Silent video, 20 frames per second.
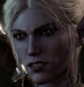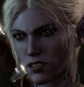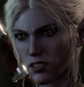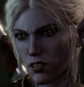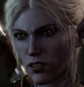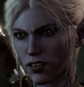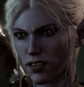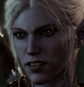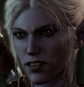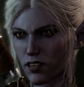
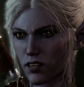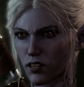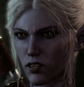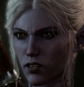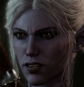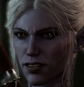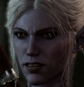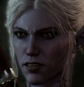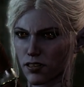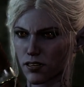through her
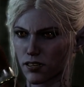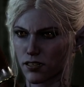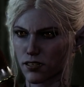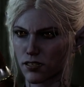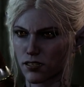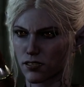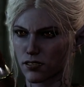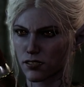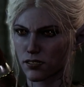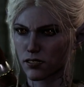
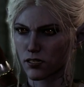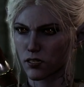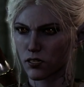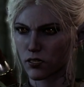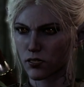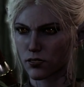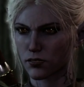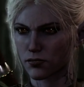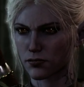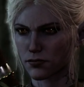will,
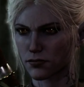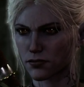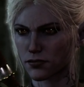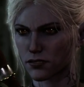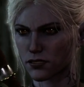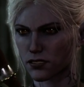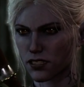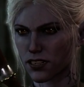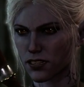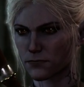you
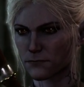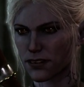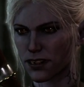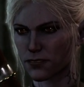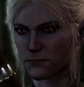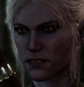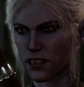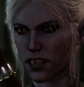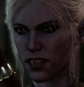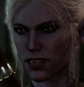can
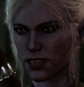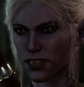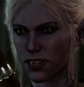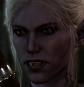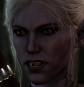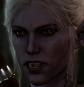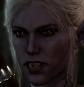be my